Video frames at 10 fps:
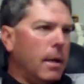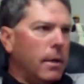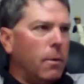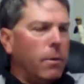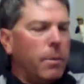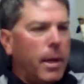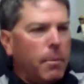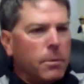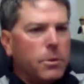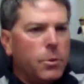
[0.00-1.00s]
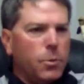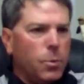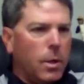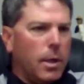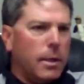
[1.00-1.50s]
we've been able
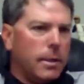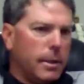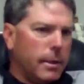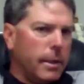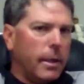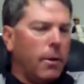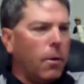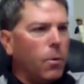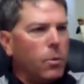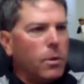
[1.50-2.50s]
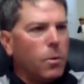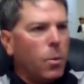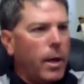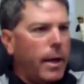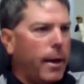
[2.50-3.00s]
to in our own little
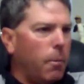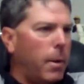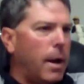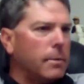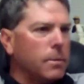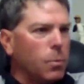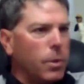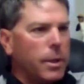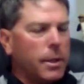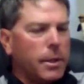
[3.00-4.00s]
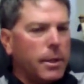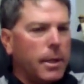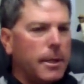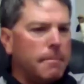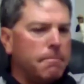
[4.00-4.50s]
way help out with
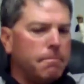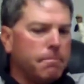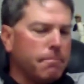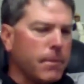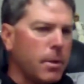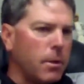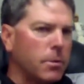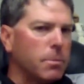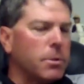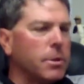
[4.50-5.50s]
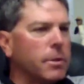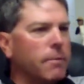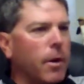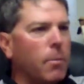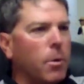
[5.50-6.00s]
some
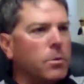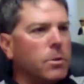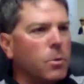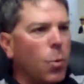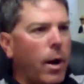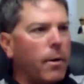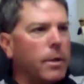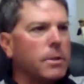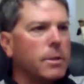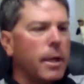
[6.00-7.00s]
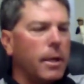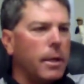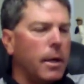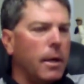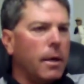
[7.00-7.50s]
cystic fibrosis awareness,
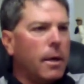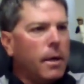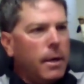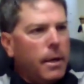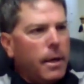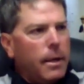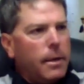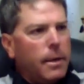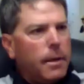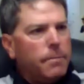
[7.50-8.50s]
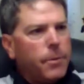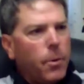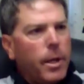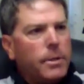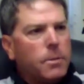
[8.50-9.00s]
and
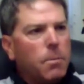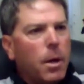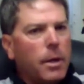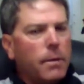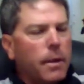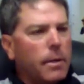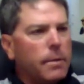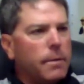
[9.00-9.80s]
donate some money that